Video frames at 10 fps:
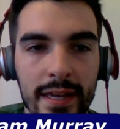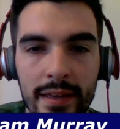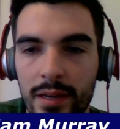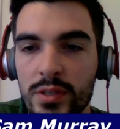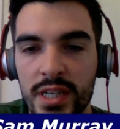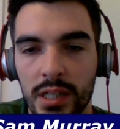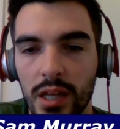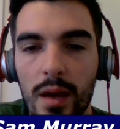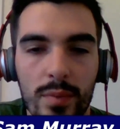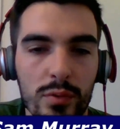it's a
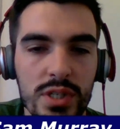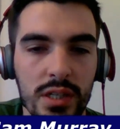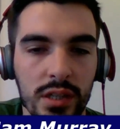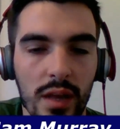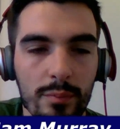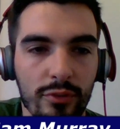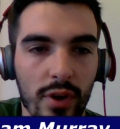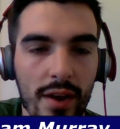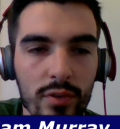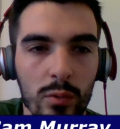club. It was a club
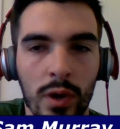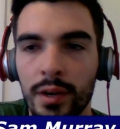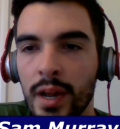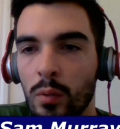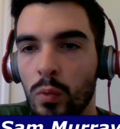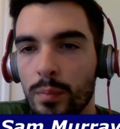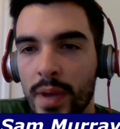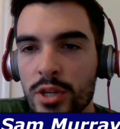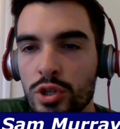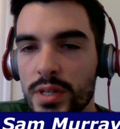for everyone. What
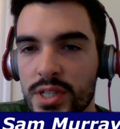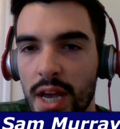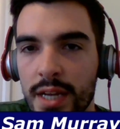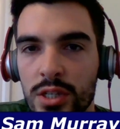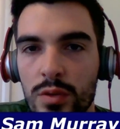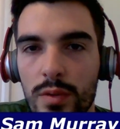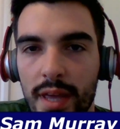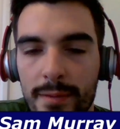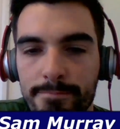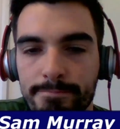made you decide to do that?